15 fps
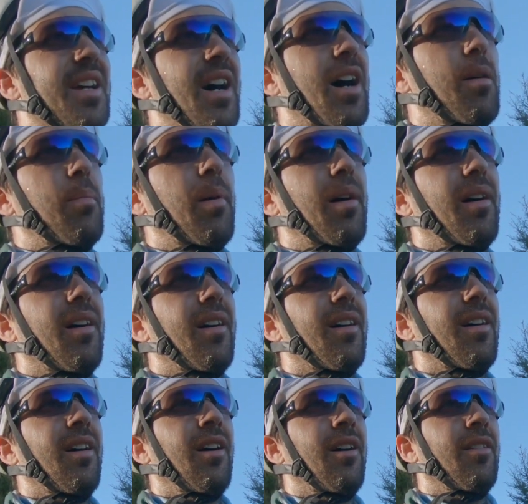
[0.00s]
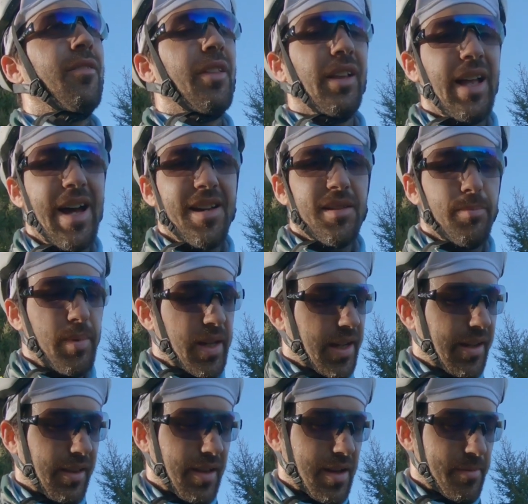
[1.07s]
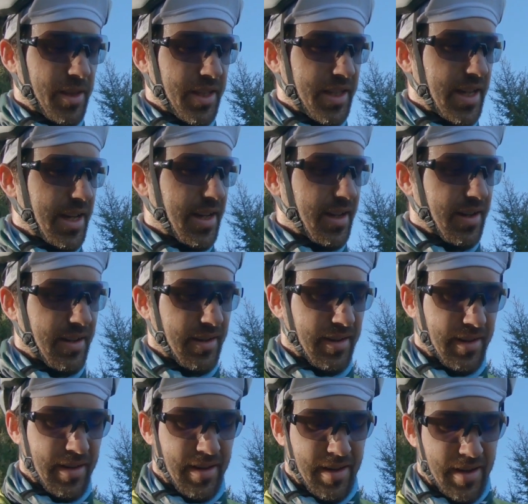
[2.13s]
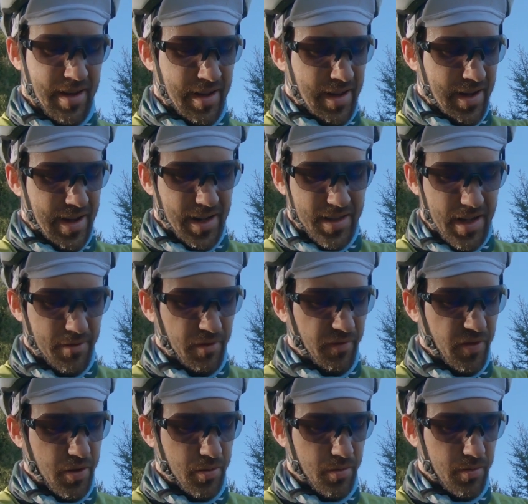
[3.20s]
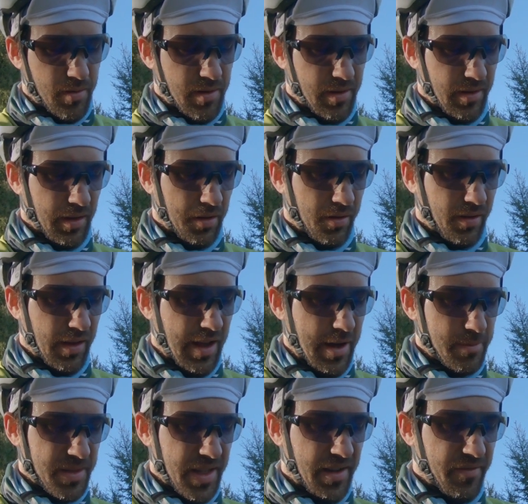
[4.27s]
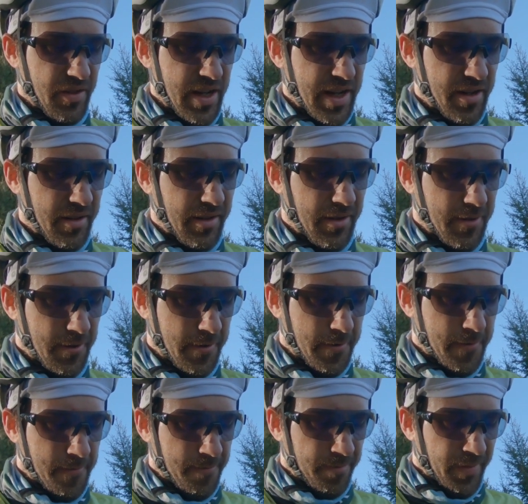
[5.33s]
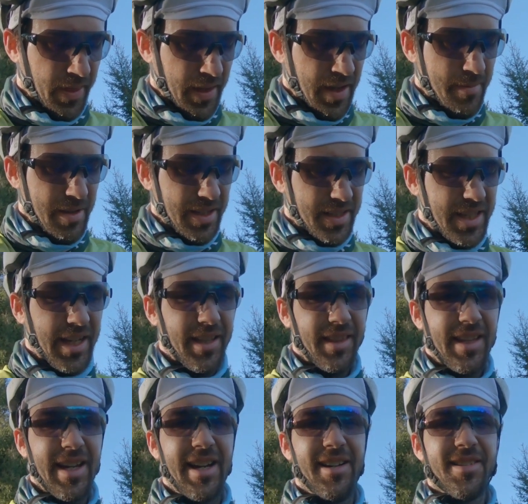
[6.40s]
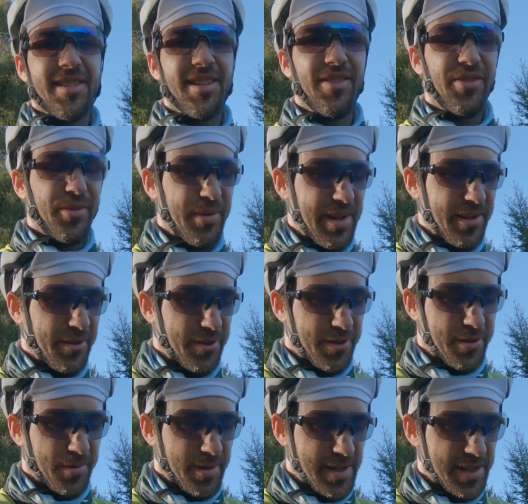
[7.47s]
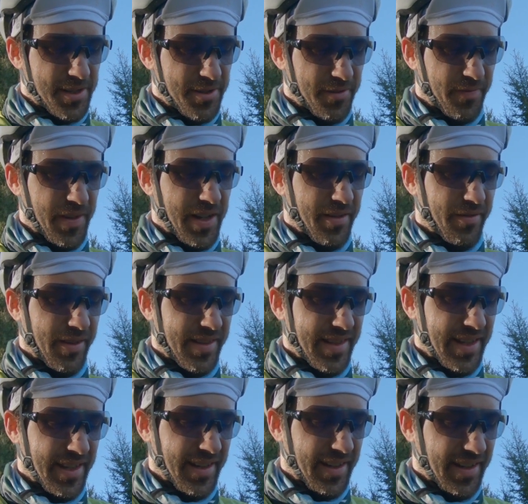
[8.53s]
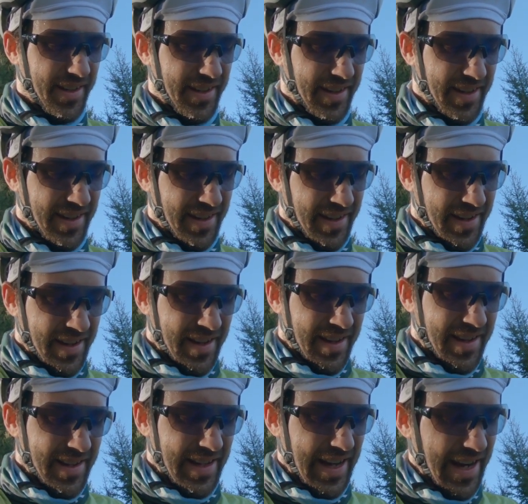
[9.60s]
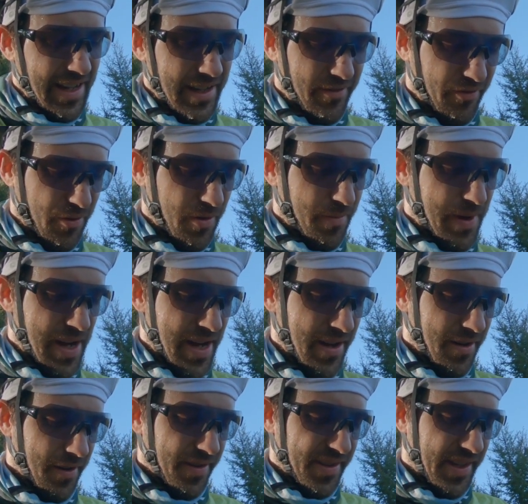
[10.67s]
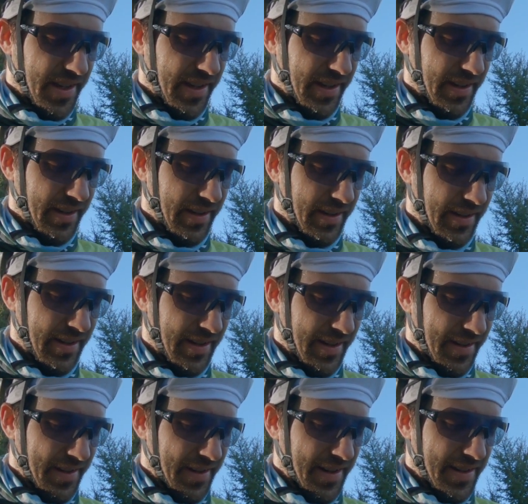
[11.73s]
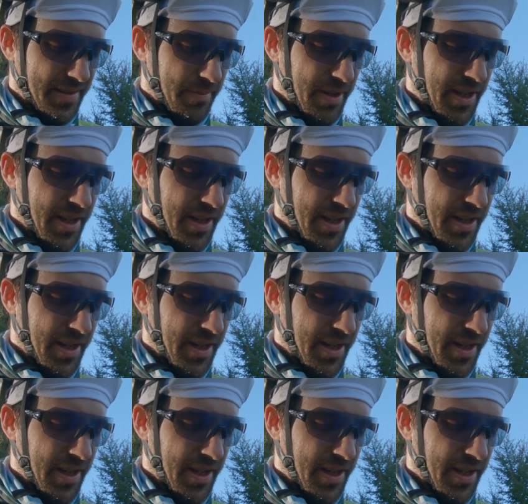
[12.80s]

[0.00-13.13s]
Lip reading: the top of the last big climb of the day. I just have a few little climbs left now. I'm at 10,322 feet of ascent and 94 miles. has